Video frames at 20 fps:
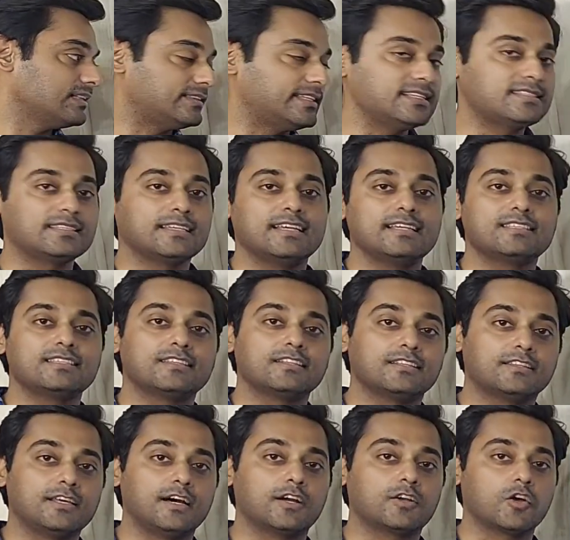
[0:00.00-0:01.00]
this
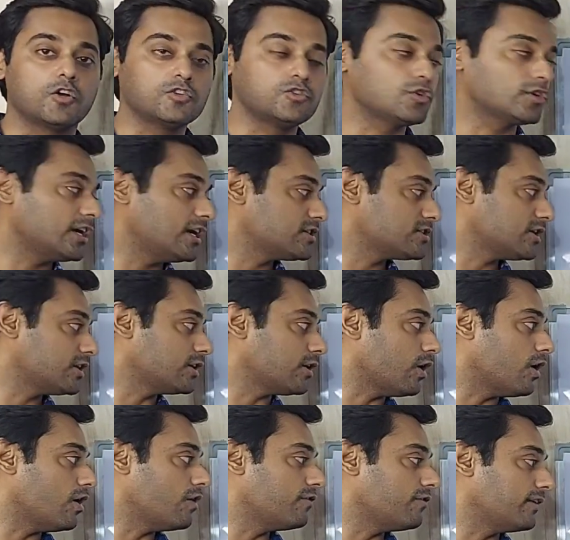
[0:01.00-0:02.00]
is the conjugation
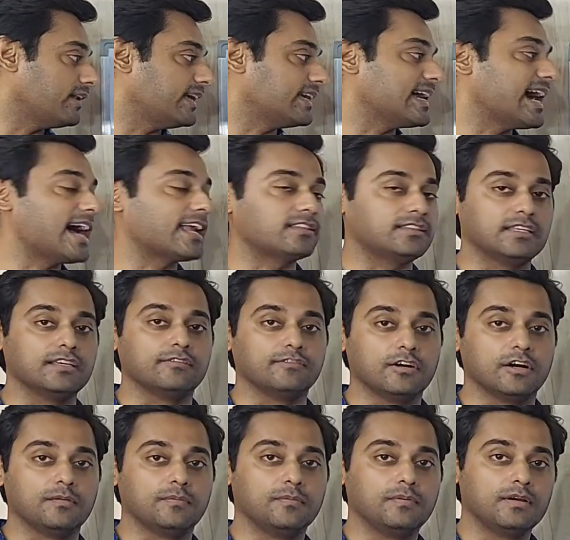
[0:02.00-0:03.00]
of regarder
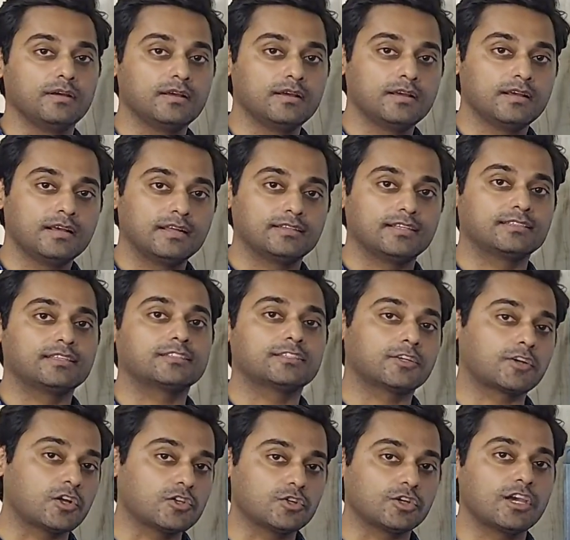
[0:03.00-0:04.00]
verb. This is
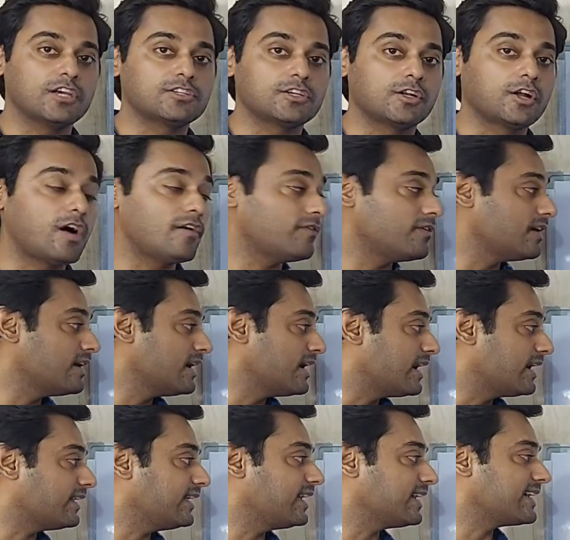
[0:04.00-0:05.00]
the conjugation of
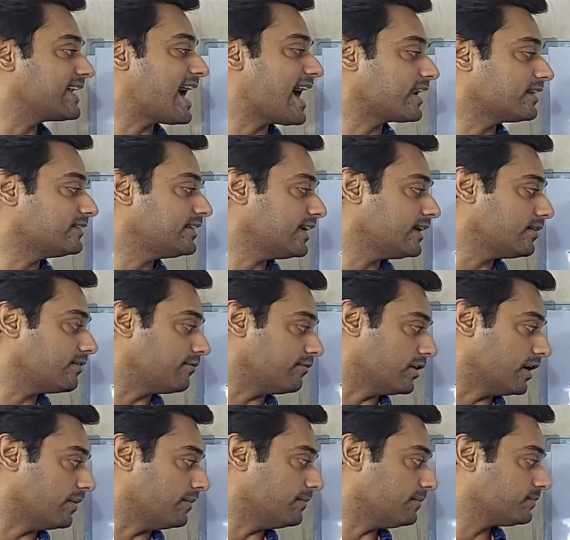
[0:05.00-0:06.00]
regarder
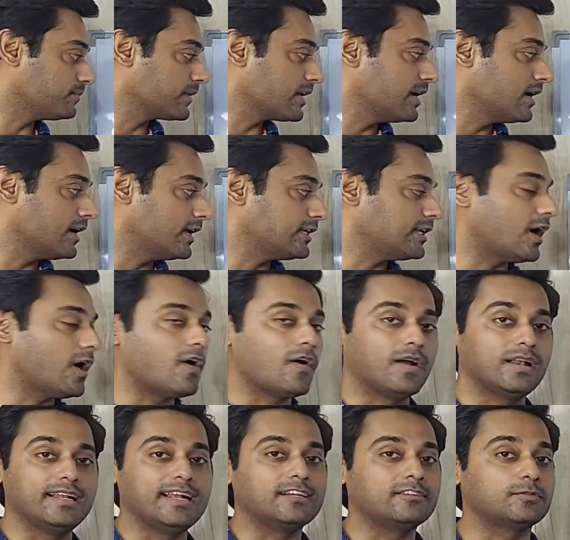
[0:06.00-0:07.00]
verb.
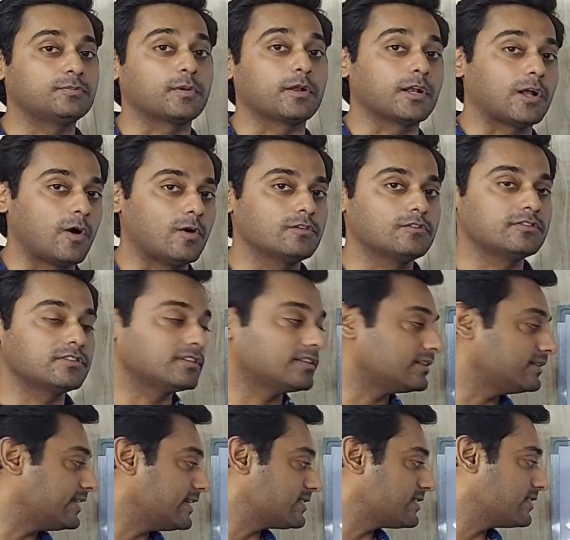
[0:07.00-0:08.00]
Now let's pronounce
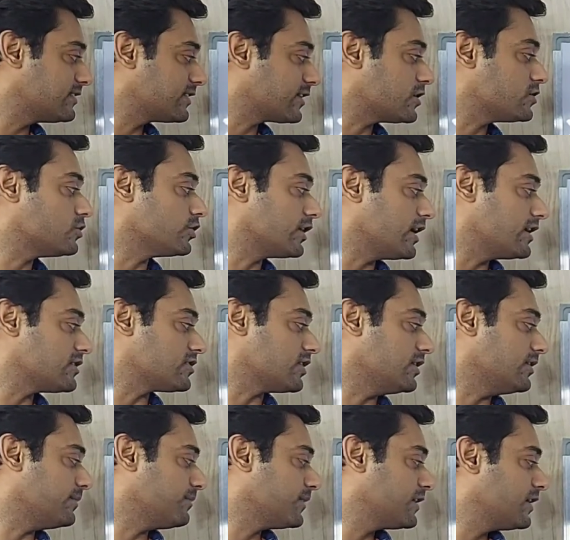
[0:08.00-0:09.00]
this
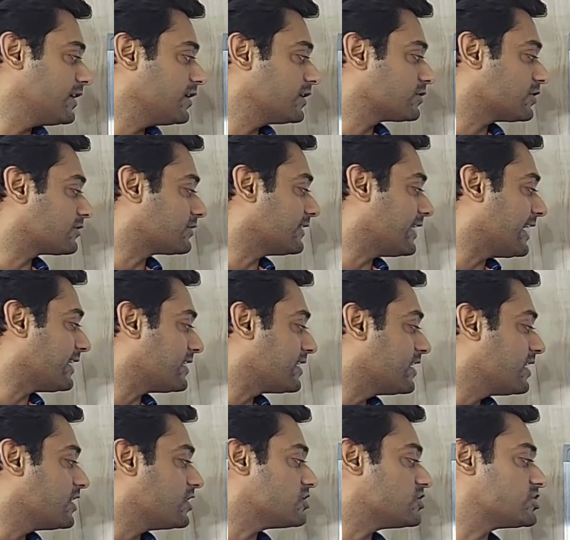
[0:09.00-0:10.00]
conjugation. So it's like
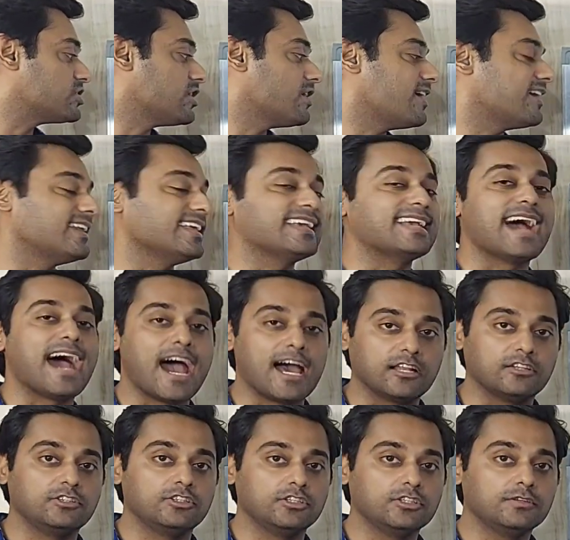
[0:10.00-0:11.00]
je
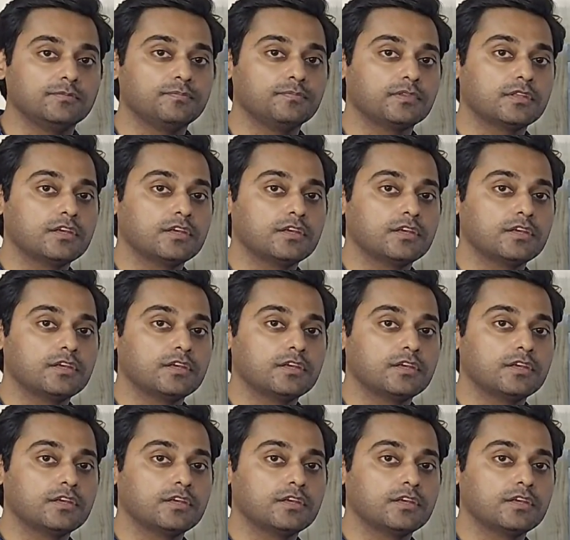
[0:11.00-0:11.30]
regarde,